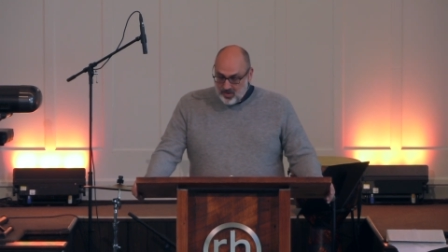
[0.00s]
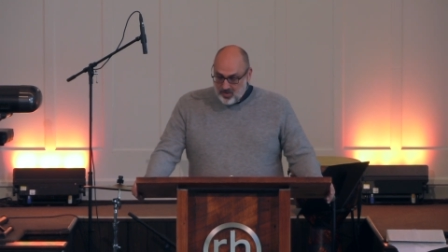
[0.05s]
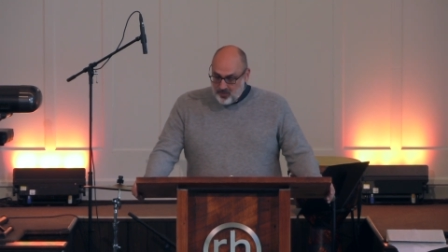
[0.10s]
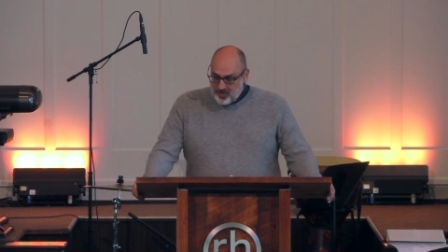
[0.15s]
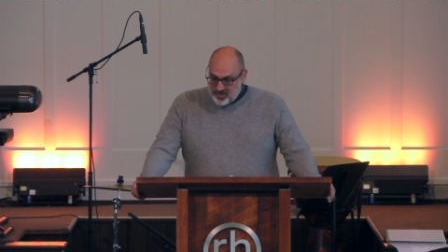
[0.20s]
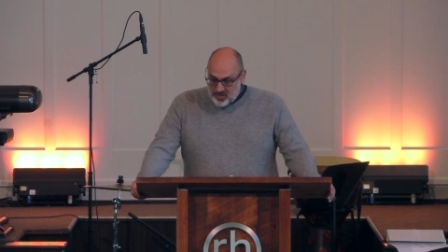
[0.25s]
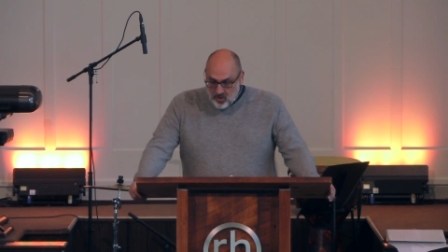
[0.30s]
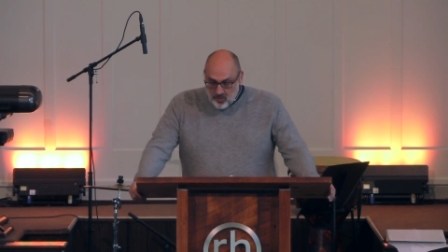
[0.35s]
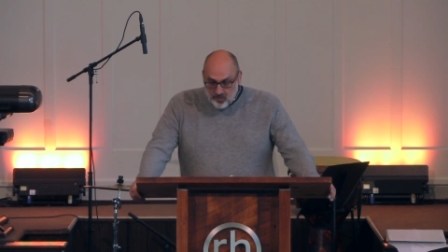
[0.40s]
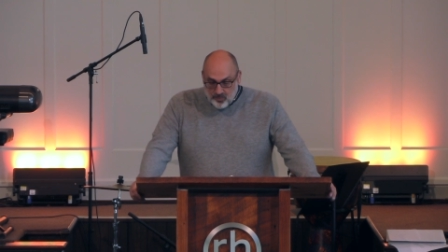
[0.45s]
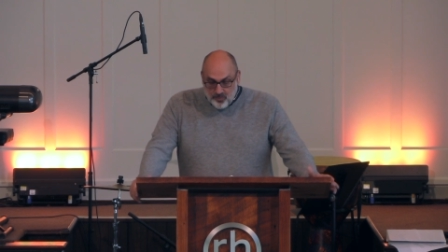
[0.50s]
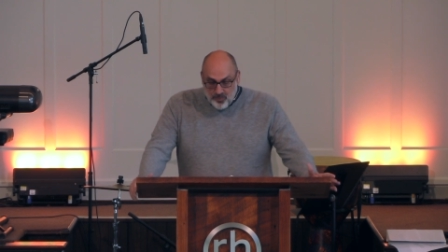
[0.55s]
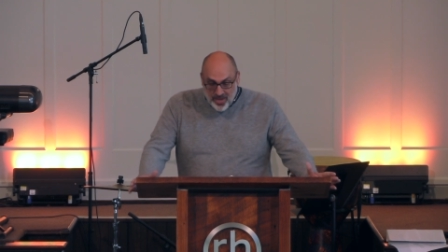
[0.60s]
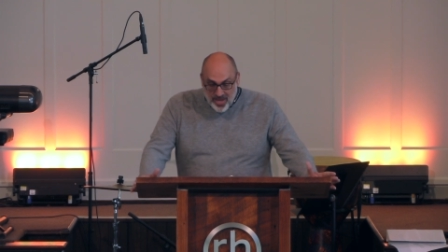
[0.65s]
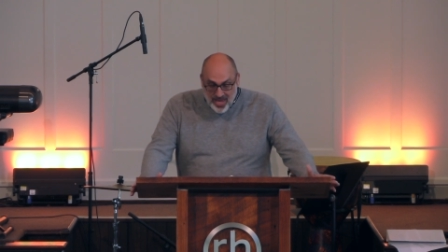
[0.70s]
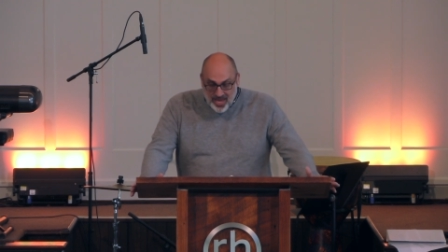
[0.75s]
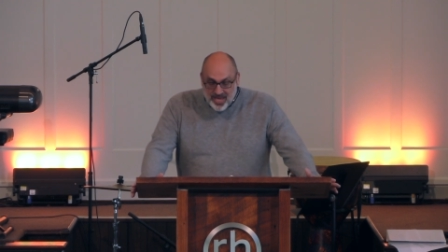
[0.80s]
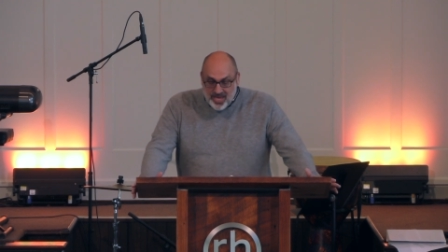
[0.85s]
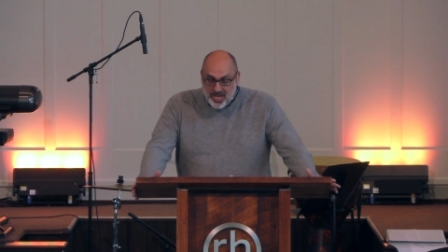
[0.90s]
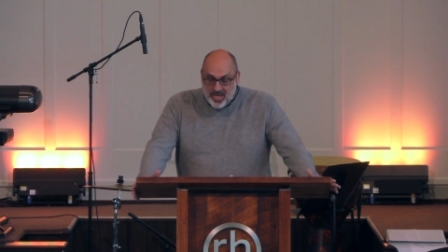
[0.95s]
We don't
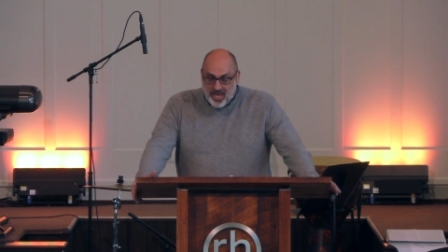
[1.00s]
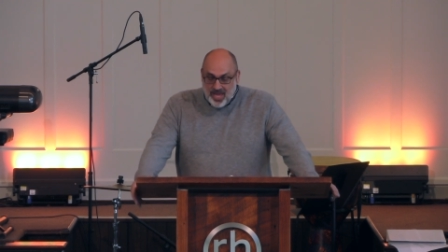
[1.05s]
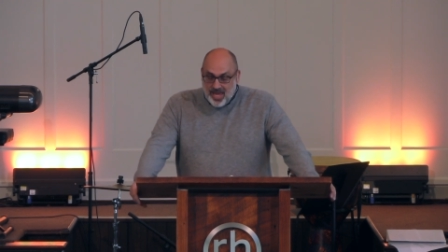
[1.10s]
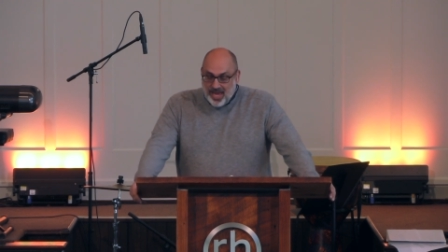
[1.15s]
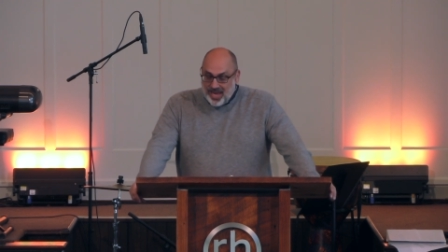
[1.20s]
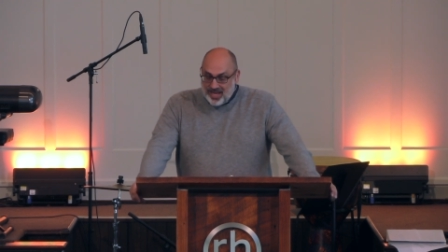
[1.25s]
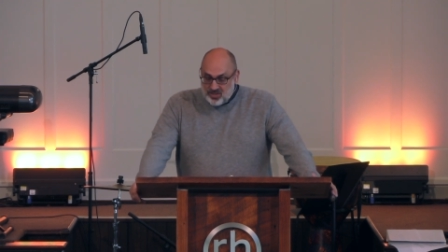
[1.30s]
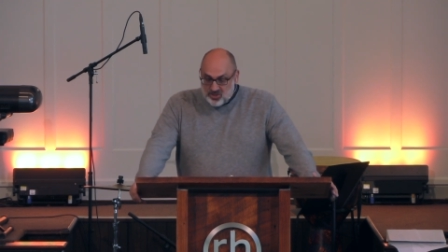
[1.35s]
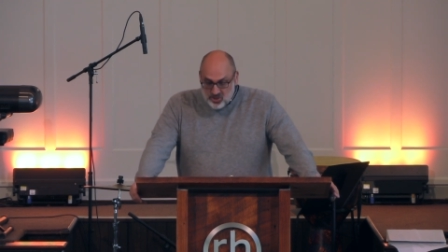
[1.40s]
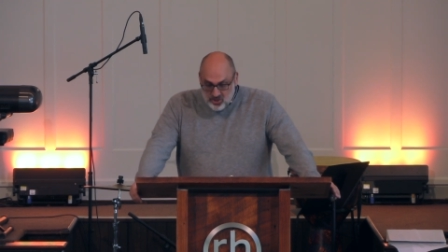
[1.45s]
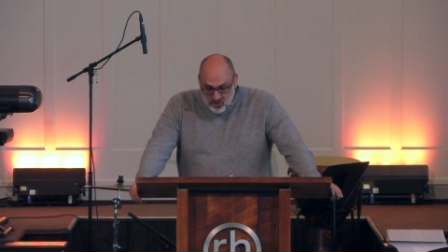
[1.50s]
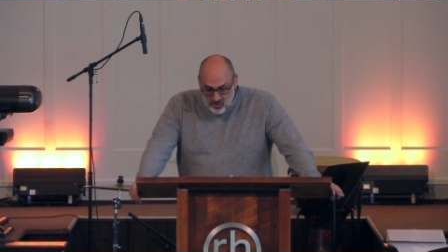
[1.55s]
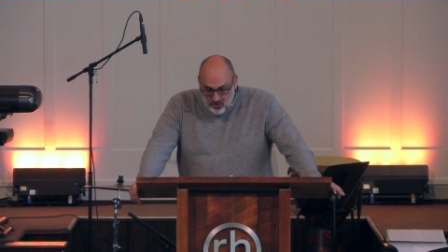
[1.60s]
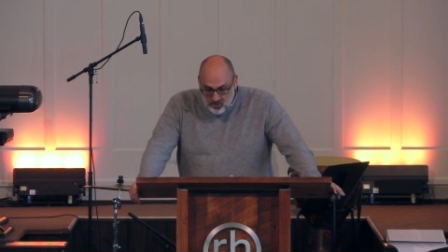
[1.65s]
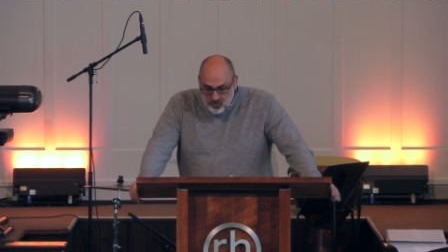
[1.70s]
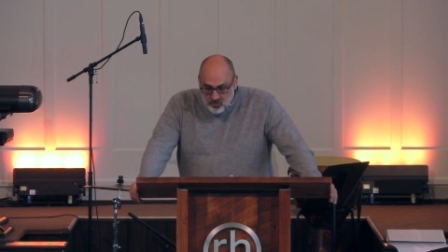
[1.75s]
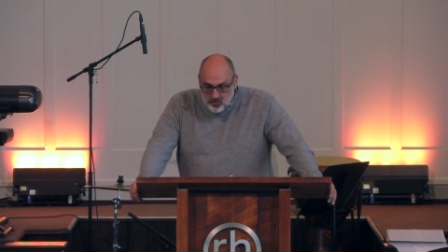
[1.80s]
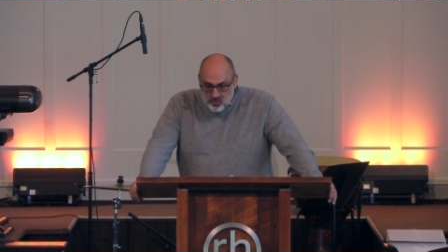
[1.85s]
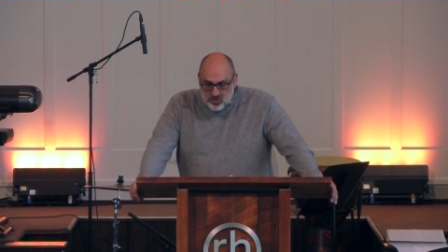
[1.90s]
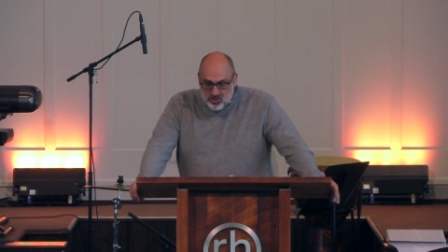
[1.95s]
pick and
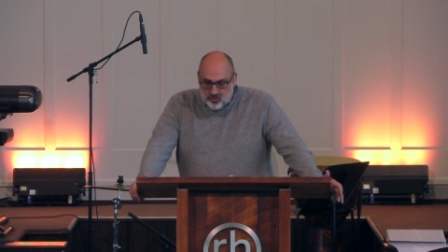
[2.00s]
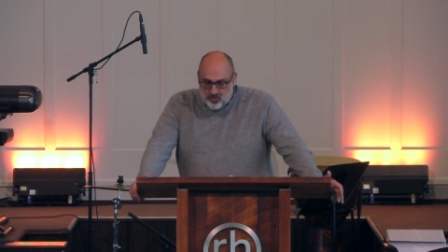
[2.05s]
choose